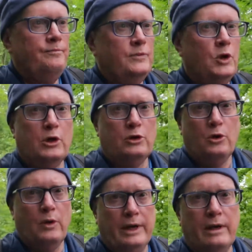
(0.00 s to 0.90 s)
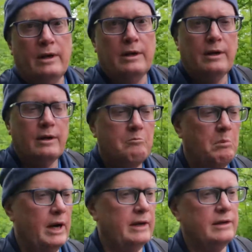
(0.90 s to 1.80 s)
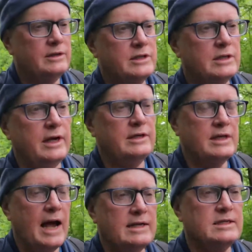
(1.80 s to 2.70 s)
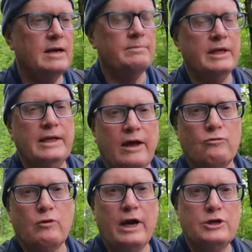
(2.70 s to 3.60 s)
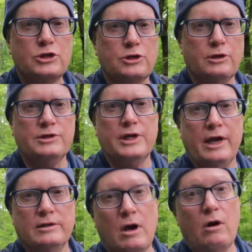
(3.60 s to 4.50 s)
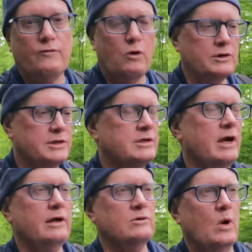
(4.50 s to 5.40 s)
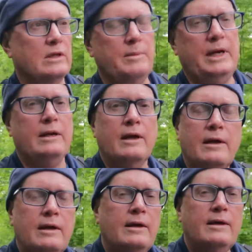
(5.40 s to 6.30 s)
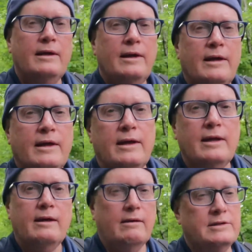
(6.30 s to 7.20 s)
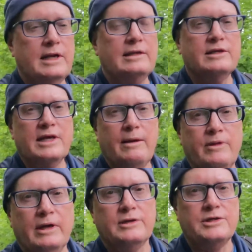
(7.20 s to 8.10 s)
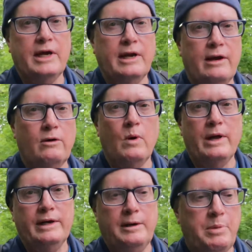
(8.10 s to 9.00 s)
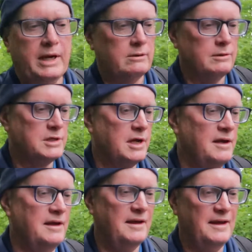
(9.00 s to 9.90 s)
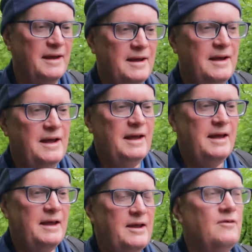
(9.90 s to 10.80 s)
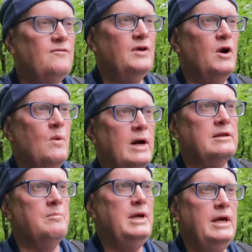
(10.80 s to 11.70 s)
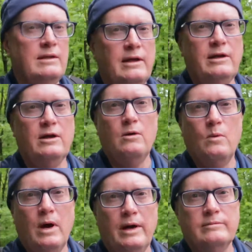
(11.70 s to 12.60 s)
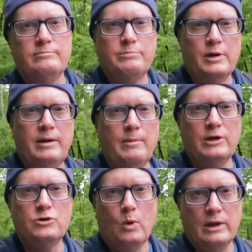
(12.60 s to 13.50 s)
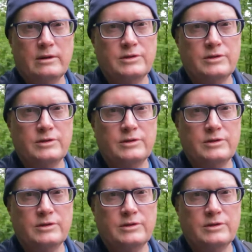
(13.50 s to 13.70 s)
You can do it, but it's not something that registers as, oh, of course, this guy doesn't want the meat. You know, it's not the same thing as saying, I don't want any pickles. If you don't want the meat, then you don't want pretty much what the